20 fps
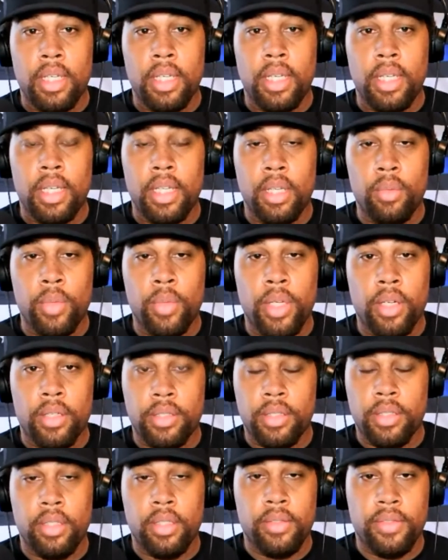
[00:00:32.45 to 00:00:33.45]
and then we
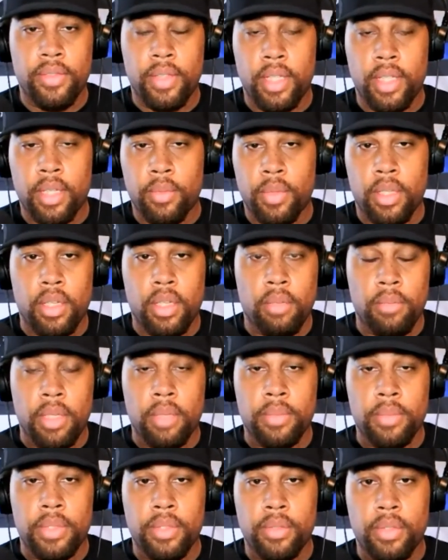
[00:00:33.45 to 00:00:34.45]
ourselves feel like we're coming
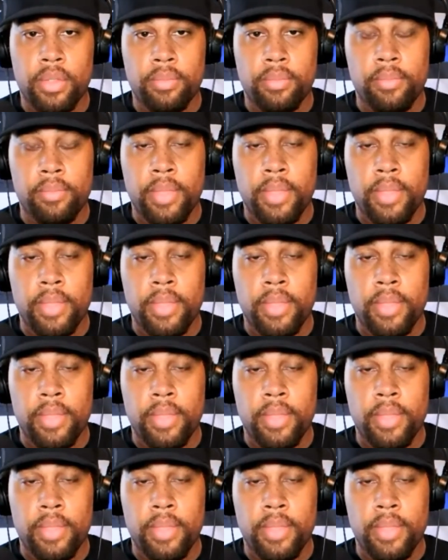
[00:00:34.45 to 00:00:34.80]
up short.